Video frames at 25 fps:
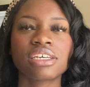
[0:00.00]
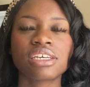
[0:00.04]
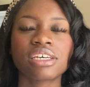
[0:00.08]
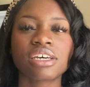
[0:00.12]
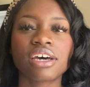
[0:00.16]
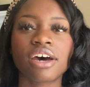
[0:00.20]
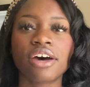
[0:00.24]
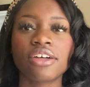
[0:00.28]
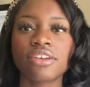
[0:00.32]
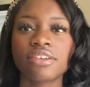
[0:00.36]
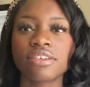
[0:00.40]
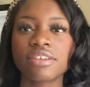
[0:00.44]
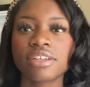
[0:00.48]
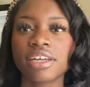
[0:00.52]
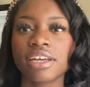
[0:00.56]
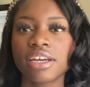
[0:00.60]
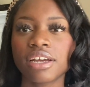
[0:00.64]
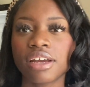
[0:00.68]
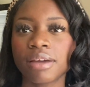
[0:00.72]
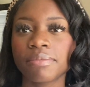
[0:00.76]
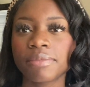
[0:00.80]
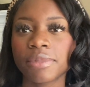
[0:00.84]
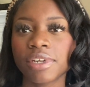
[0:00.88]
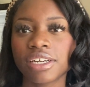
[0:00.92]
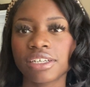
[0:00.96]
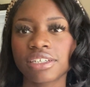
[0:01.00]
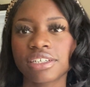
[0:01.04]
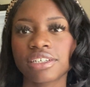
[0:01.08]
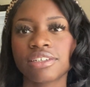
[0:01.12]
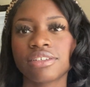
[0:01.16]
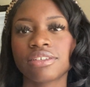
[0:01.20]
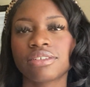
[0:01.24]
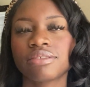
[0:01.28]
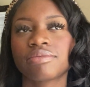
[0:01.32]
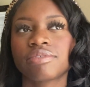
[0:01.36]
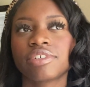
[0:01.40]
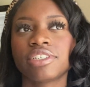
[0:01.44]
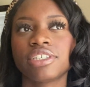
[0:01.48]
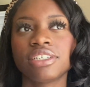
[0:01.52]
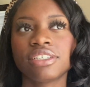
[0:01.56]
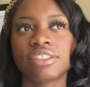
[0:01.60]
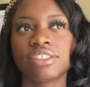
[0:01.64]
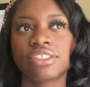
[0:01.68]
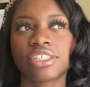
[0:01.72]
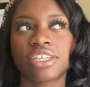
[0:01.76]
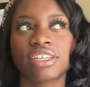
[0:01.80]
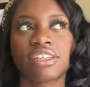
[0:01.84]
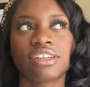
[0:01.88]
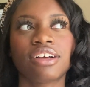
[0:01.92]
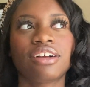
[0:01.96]
other than that, I'm not gonna read
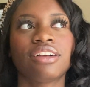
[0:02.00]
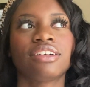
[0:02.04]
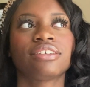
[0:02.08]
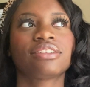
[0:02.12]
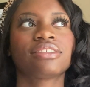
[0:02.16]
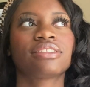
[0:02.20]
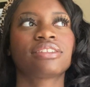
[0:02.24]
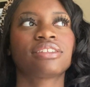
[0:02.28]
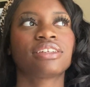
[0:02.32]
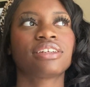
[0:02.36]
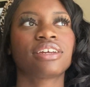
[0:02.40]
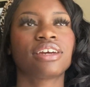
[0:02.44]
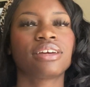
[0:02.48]
Jane Austen.